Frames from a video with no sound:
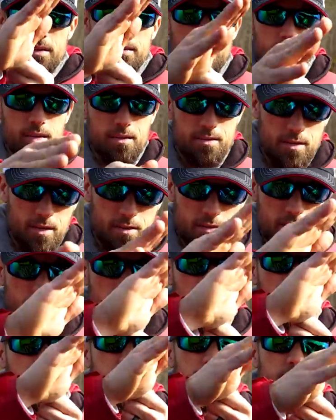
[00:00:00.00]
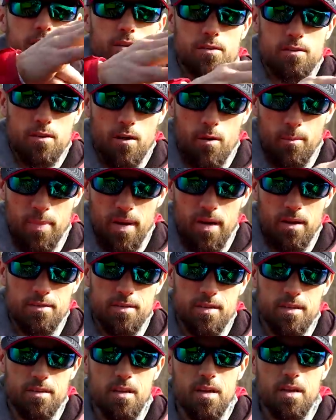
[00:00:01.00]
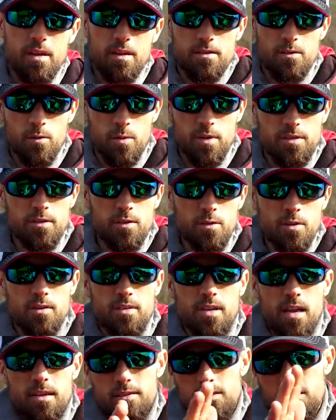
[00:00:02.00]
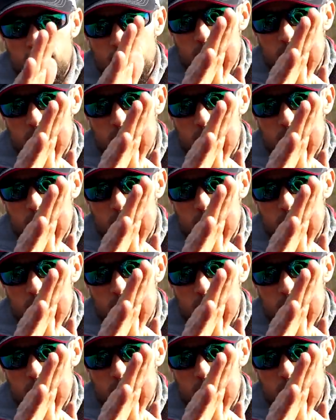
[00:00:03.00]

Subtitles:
It's just gonna start bouncing. So as soon as I